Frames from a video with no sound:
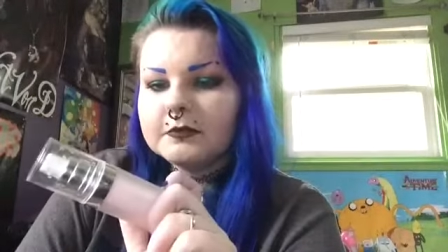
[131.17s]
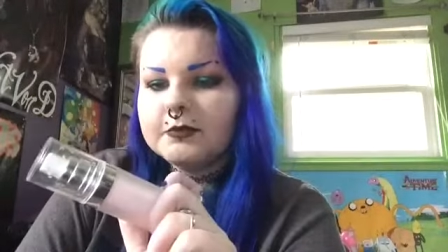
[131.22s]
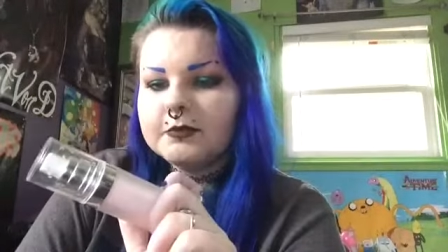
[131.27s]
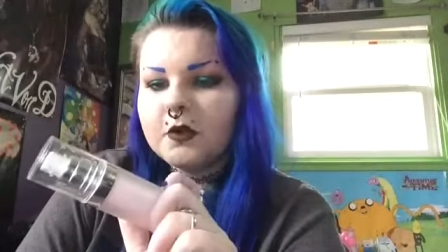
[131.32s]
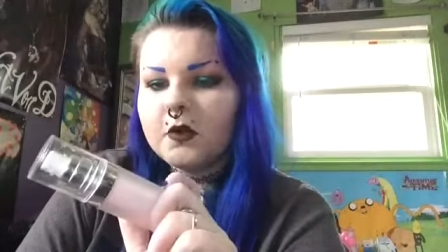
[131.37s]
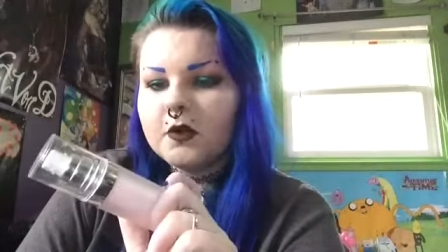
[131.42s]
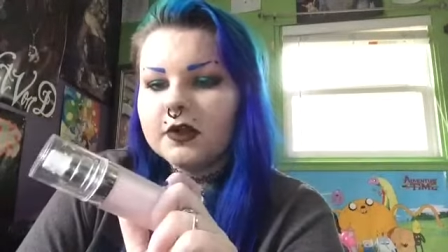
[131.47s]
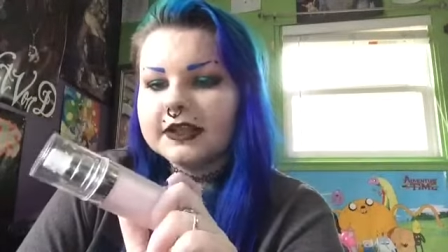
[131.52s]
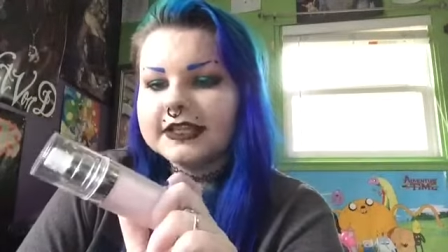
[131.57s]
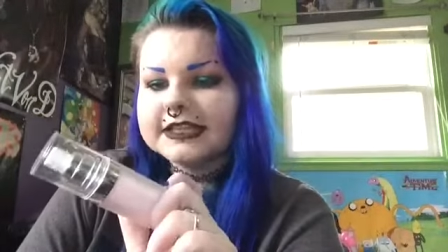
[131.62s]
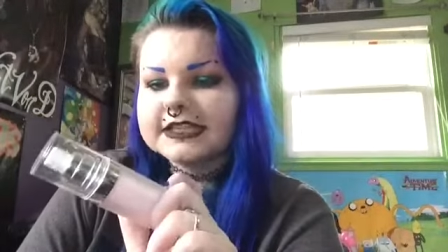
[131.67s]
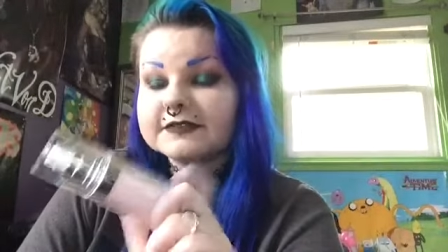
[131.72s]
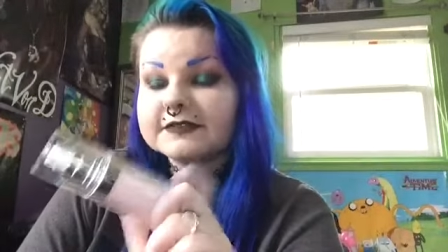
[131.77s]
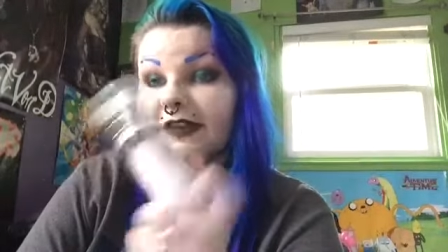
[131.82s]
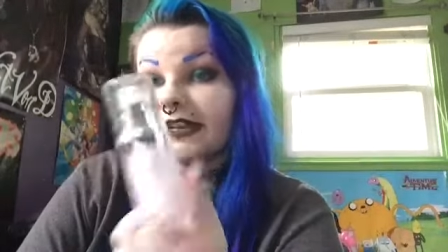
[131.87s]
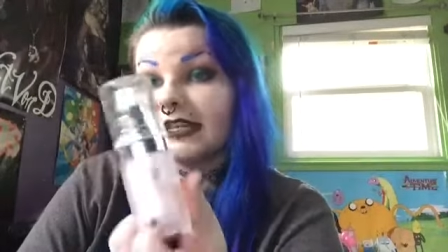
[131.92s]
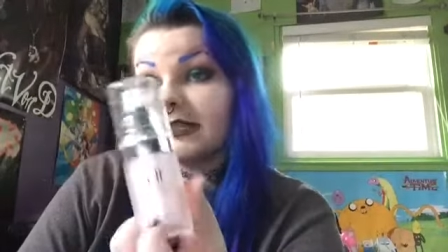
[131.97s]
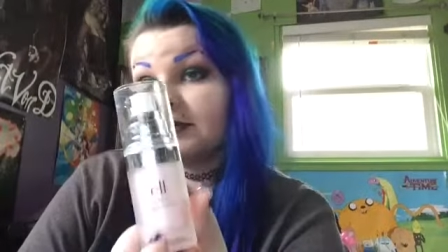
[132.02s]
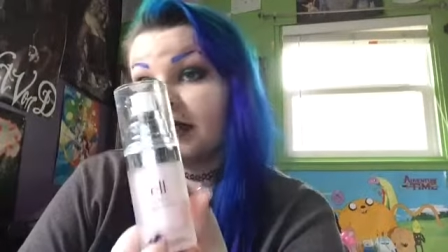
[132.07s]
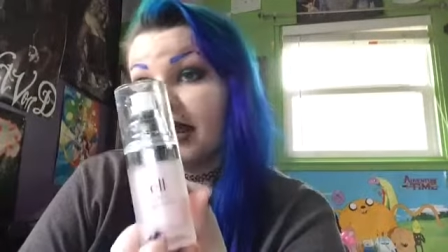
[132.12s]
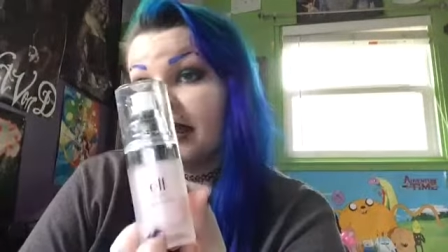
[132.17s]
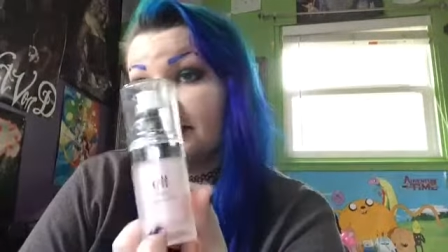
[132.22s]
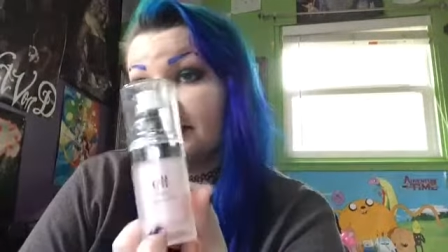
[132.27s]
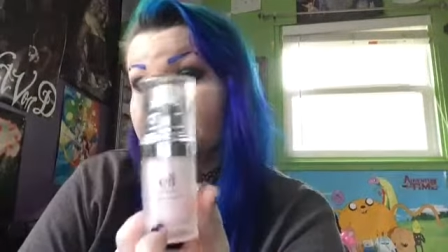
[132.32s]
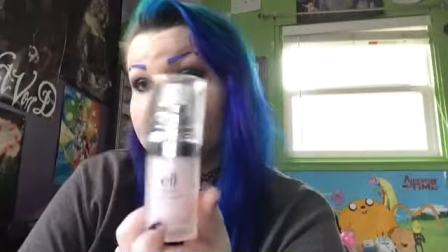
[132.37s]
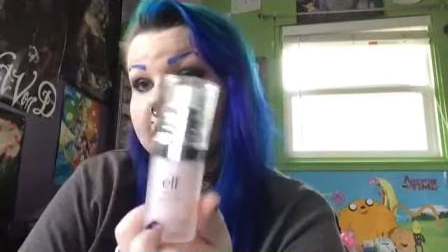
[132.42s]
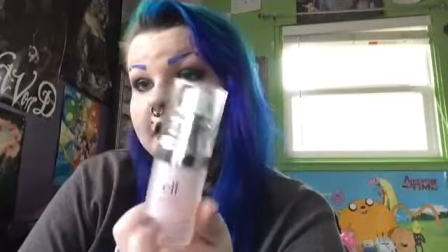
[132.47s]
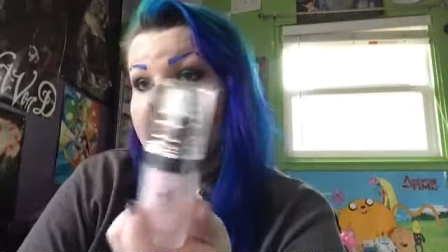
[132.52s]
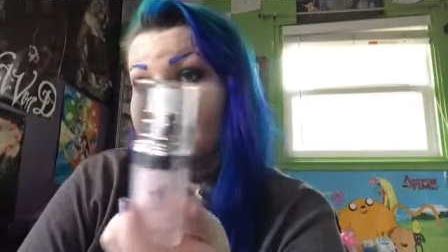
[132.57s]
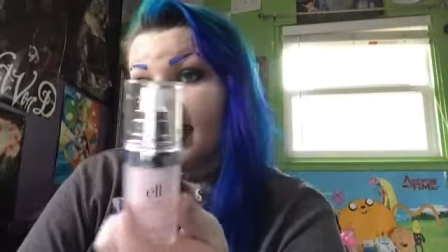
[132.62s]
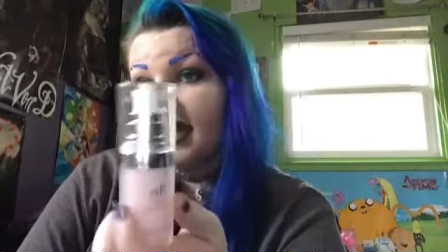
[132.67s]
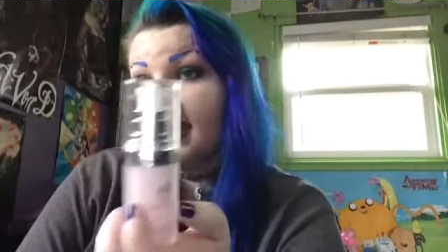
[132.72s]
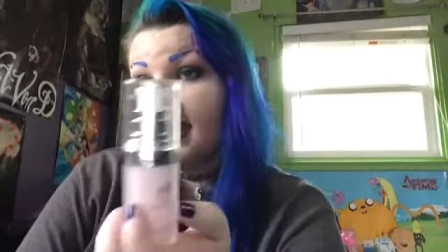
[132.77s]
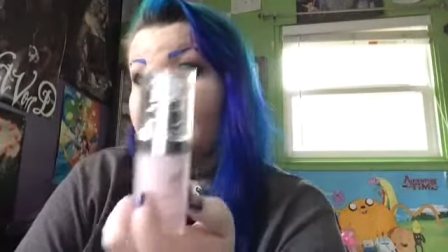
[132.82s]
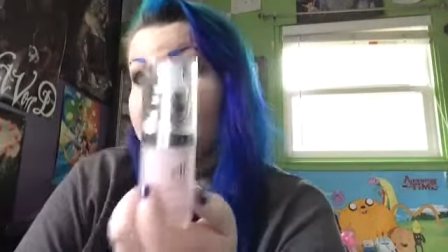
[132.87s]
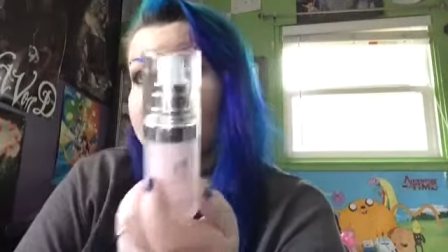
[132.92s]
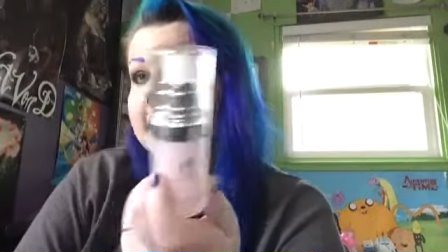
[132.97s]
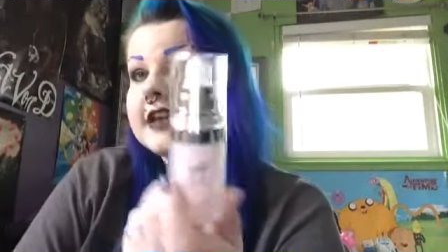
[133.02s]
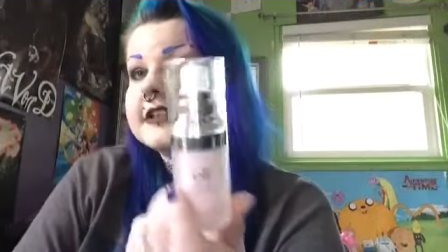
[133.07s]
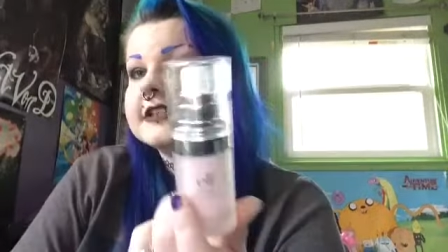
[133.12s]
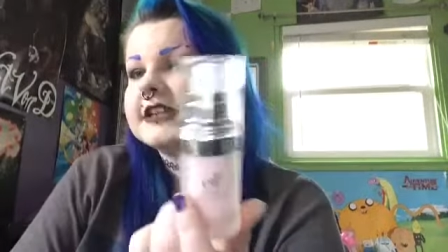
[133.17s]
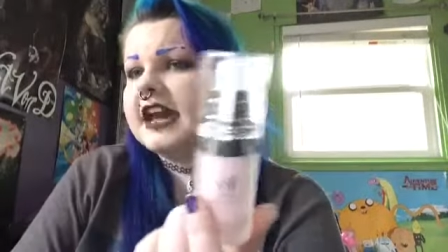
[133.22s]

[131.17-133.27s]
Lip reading: poreless face primer, and